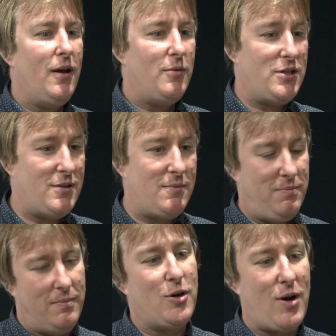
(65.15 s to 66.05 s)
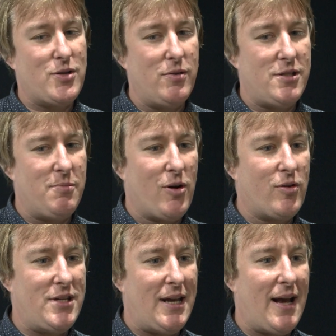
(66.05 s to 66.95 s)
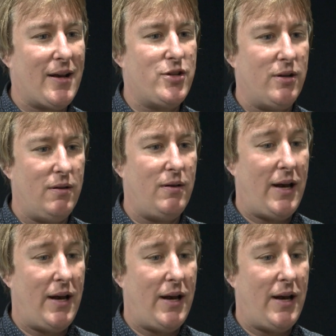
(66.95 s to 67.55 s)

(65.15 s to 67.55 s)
which is grassroots democracy in action.